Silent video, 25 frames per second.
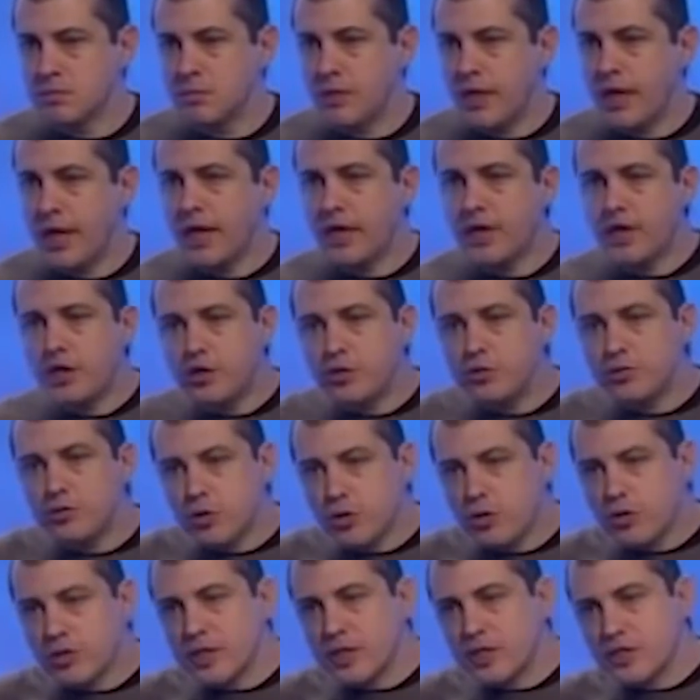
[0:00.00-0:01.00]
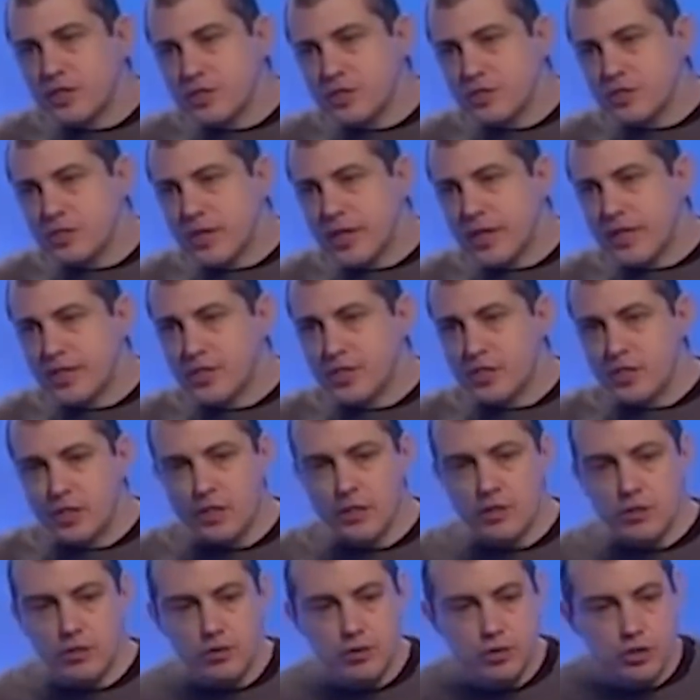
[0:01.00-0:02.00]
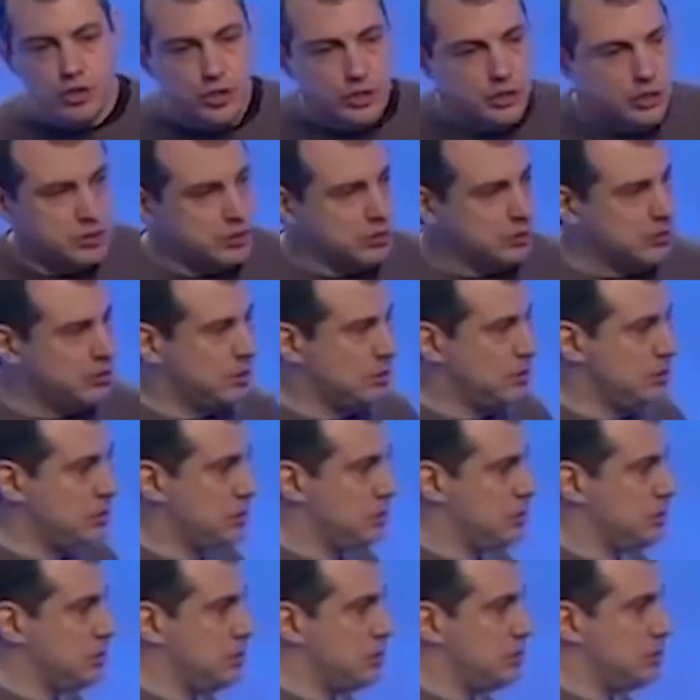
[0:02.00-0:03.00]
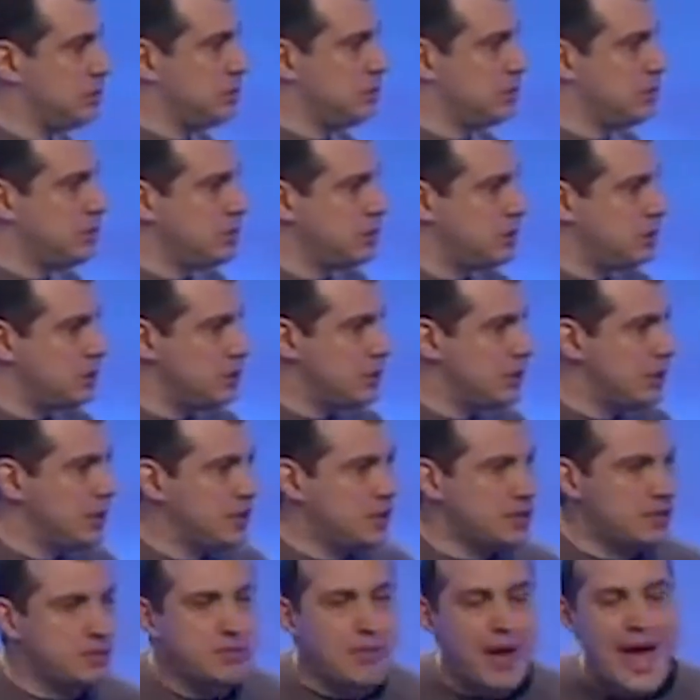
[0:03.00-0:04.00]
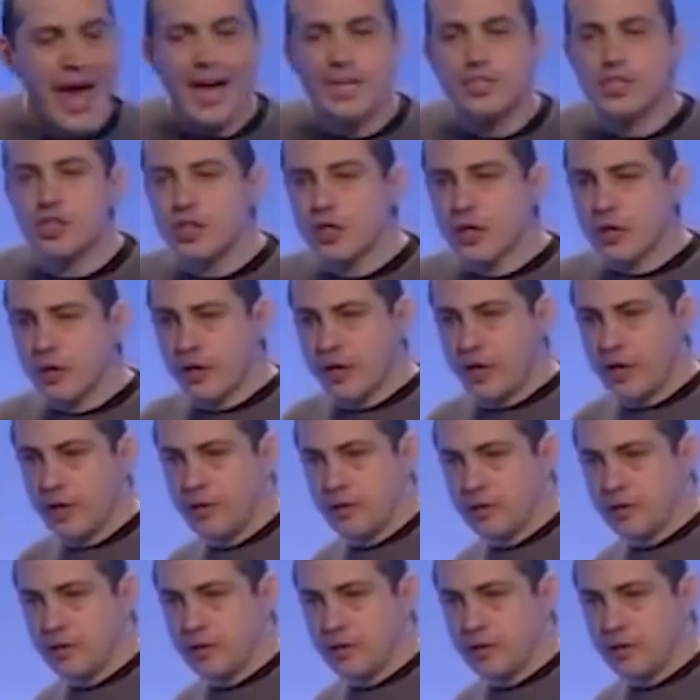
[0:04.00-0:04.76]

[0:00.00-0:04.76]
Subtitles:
InQ told us it's an illusion. It's imaginary.